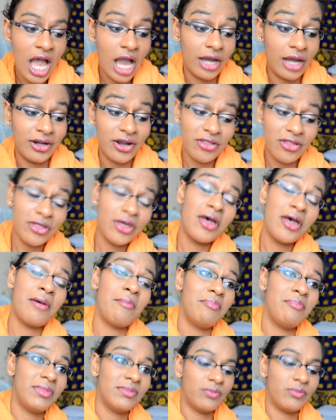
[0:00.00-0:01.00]
I've
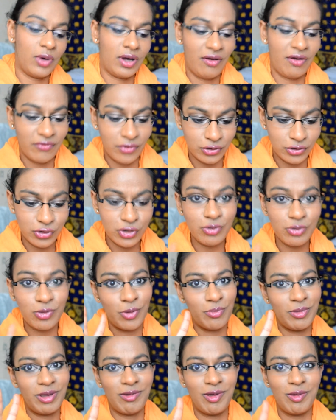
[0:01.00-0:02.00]
got 2 more
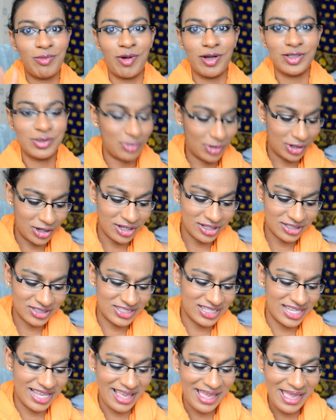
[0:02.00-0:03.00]
Memebox
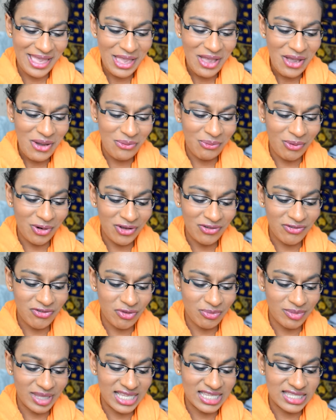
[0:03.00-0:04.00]
products. One of
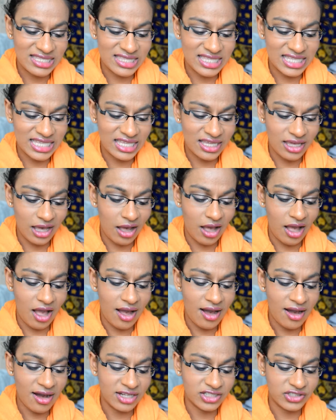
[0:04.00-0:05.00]
them is the
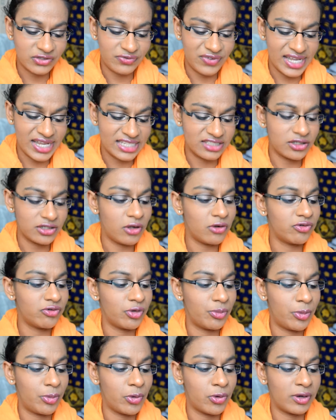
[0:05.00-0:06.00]
Heart Face
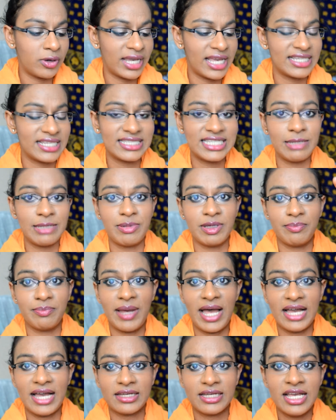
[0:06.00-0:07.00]
Ultra Pore Care Sleeping
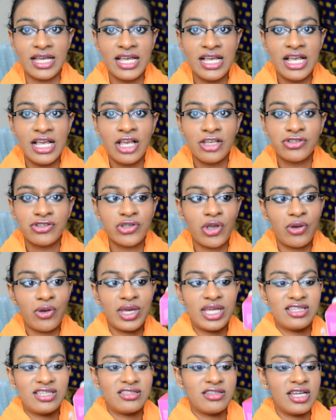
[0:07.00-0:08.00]
Pack. So
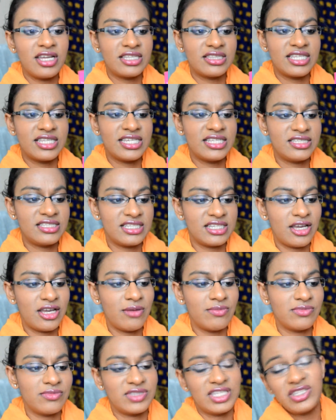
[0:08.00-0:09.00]
it's like this.
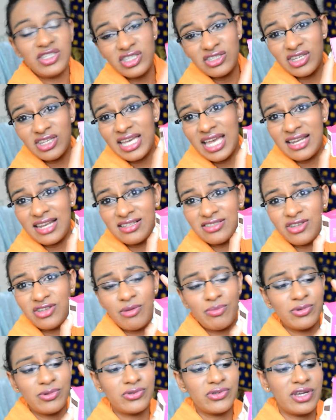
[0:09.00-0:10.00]
This is again a
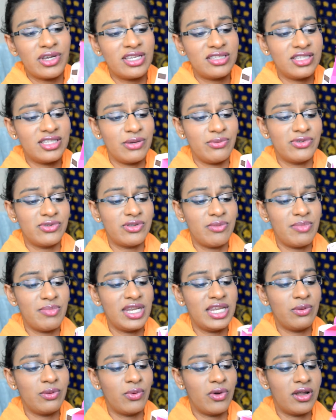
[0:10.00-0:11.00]
sample size. It was a
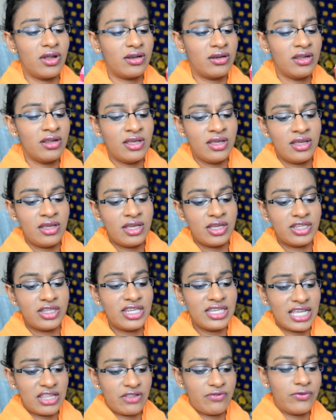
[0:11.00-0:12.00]
mini one. I
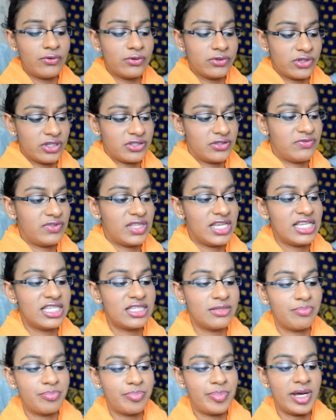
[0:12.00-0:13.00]
didn't get the full size of
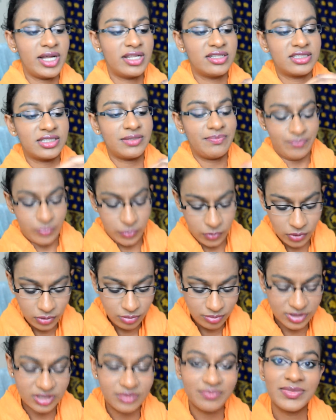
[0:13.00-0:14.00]
this, but
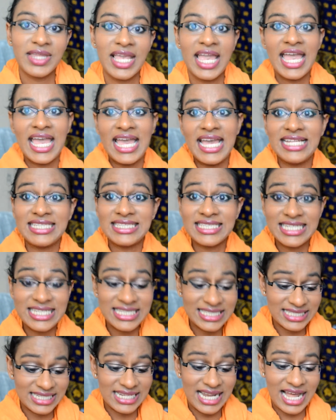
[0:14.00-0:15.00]
oops, it
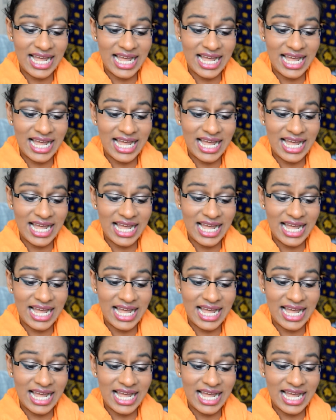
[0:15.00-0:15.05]
is